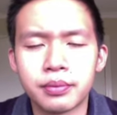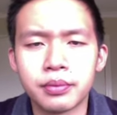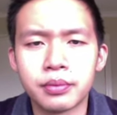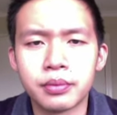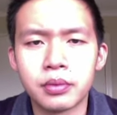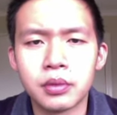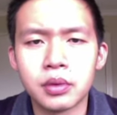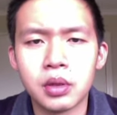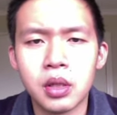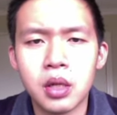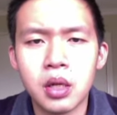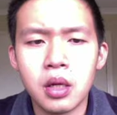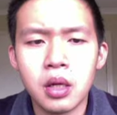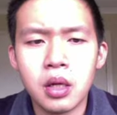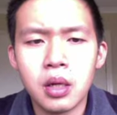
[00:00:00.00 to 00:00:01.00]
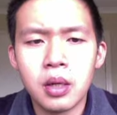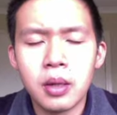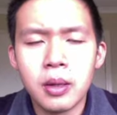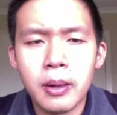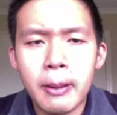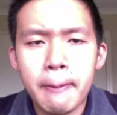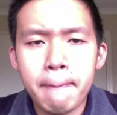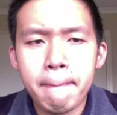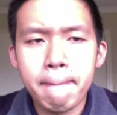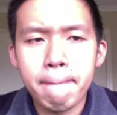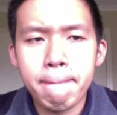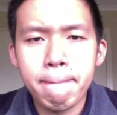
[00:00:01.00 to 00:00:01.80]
No one is speaking in this clip.